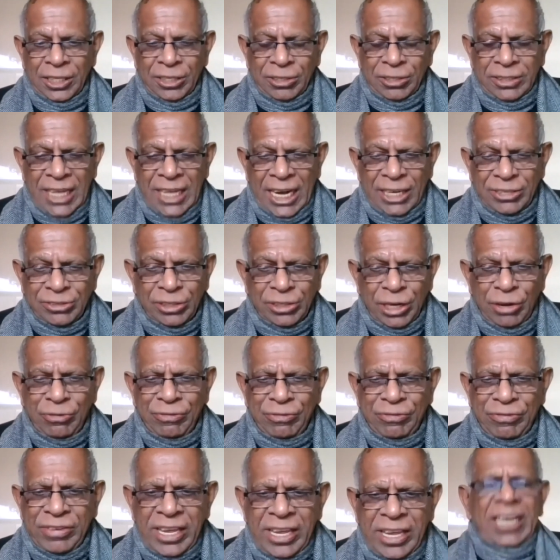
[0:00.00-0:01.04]
You know, that sort
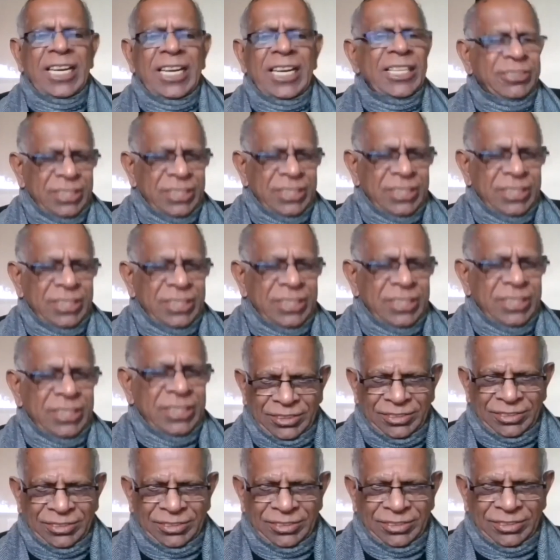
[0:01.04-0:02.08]
of
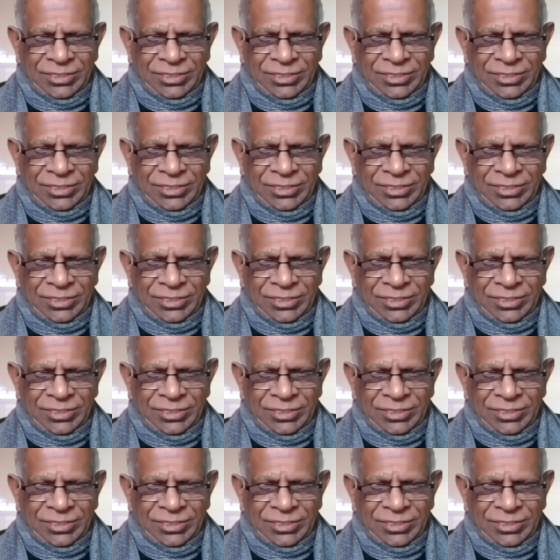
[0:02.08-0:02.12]
fearlessness,